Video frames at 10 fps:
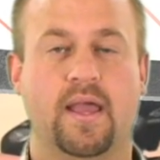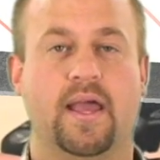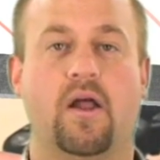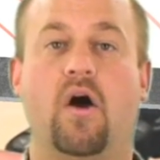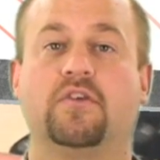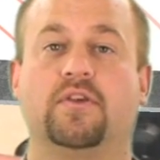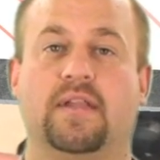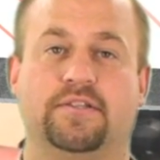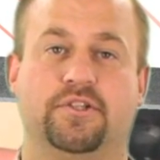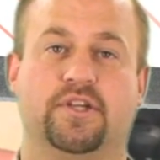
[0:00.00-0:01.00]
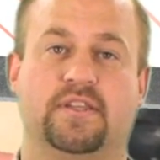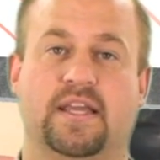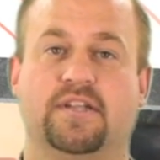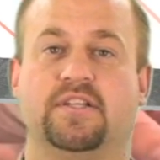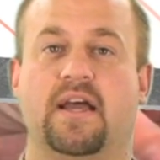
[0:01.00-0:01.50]
It also lets you shut
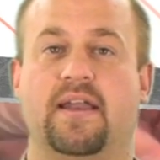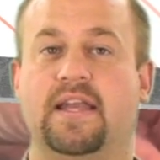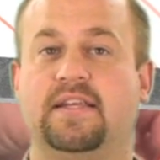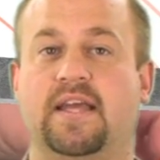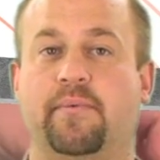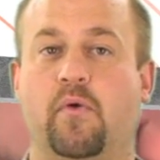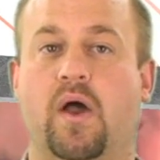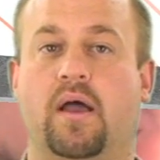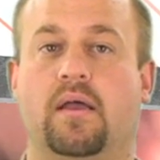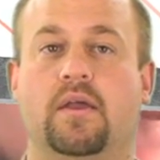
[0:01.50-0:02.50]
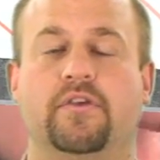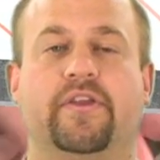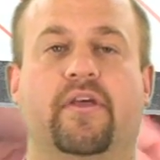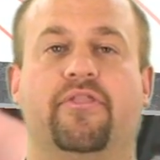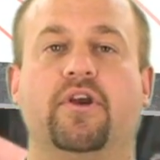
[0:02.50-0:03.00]
the engine down anytime you want
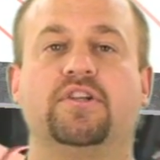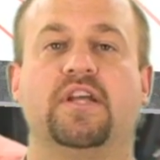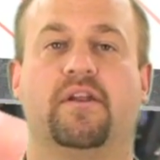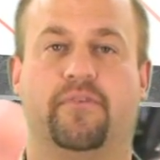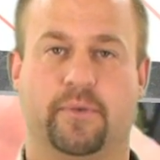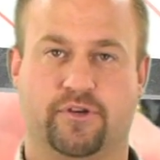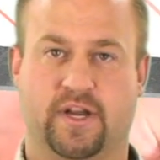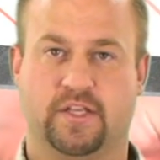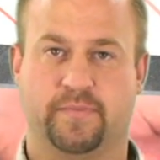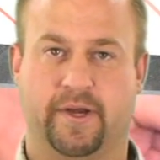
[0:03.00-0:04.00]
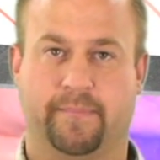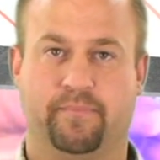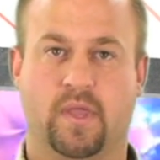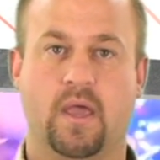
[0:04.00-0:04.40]
using a third channel from your transmitter.